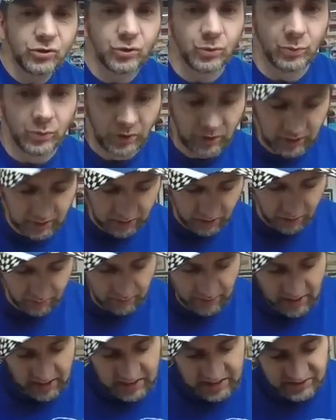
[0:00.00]
some really good
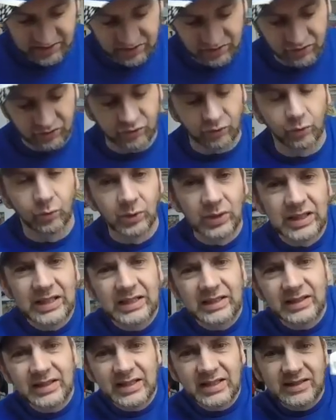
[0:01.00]
bodies. This is a
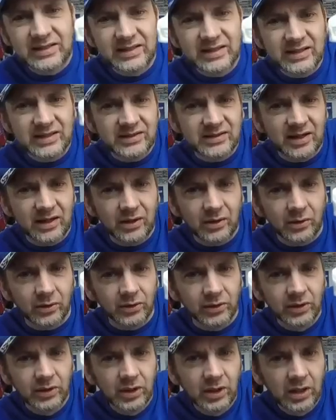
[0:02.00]
really
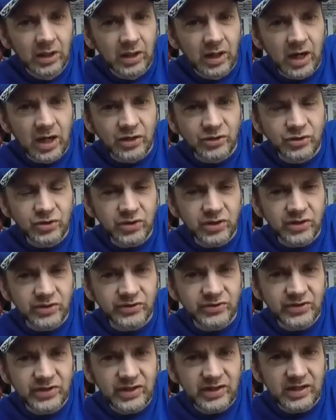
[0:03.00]
detailed, as you can
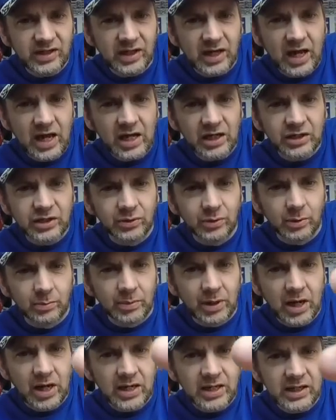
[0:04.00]
see, Acura
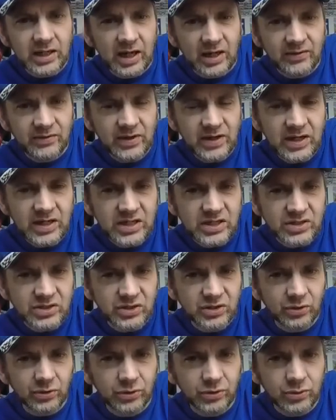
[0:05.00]
body. I think he's
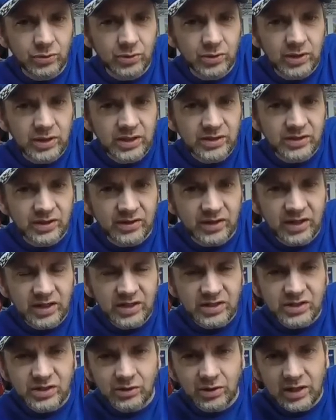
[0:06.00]
still doing these. I think
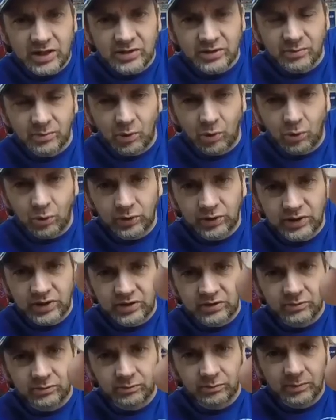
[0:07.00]
he still has a mold.
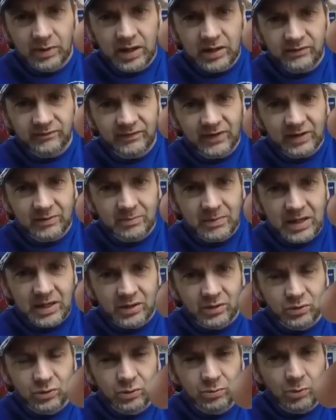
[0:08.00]
He, matter of fact, made
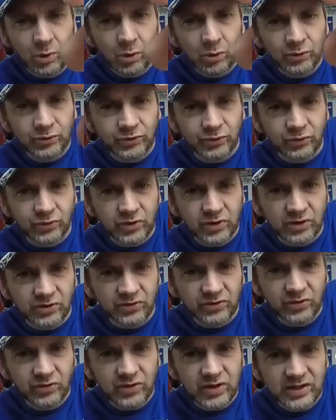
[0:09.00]
a new mold, so you can
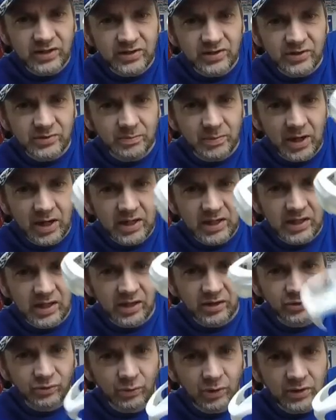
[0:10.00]
still get this body
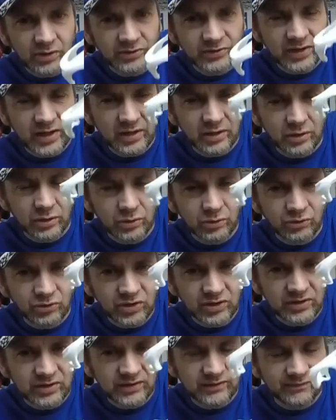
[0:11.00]
as well as that new
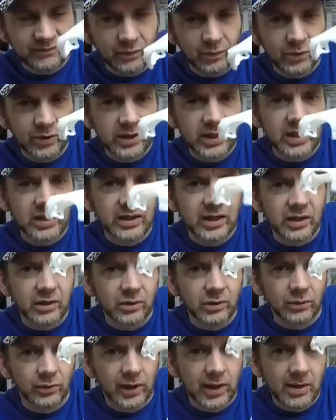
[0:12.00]
GT40 and that
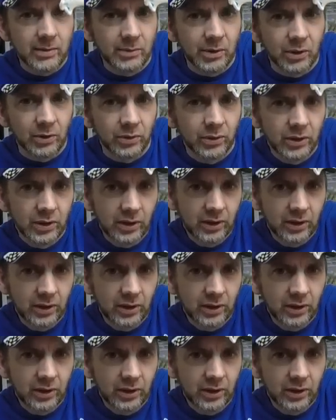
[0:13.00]
new Lambo.